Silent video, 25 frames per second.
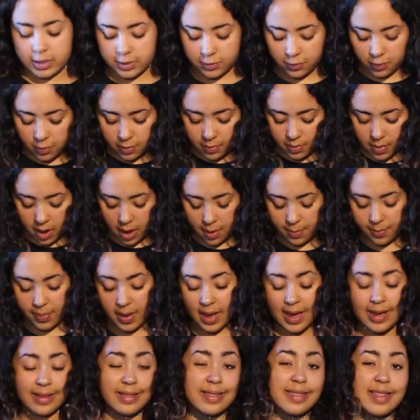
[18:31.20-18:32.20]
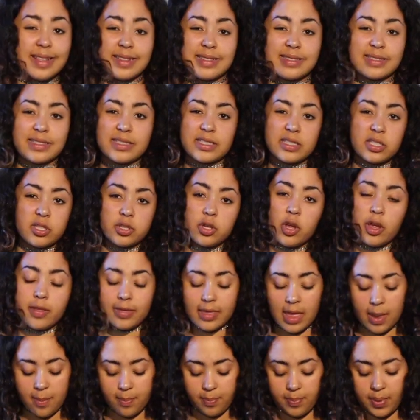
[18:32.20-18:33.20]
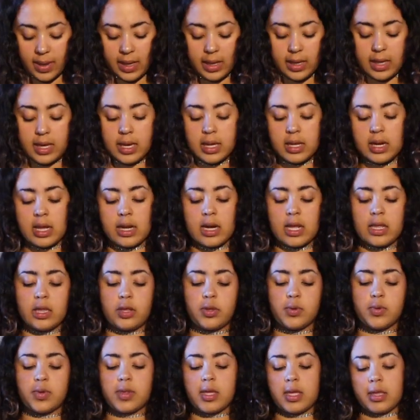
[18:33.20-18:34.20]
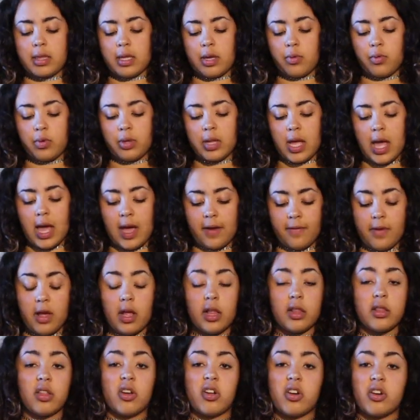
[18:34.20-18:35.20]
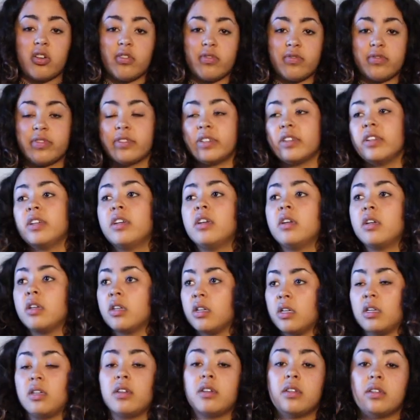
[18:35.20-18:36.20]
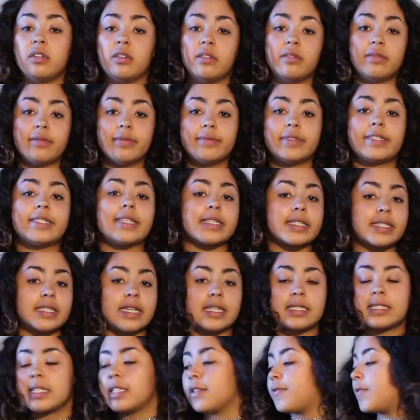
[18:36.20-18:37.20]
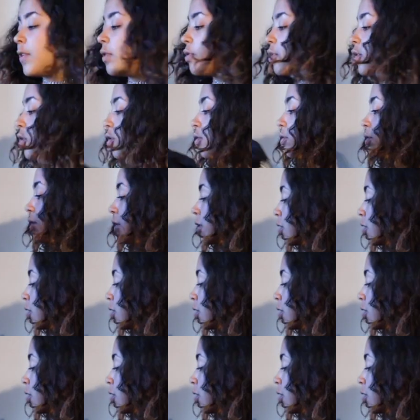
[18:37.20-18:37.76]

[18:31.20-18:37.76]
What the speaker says: it's from a band that's not that big yet, and I do think they will have a lot of success in the future,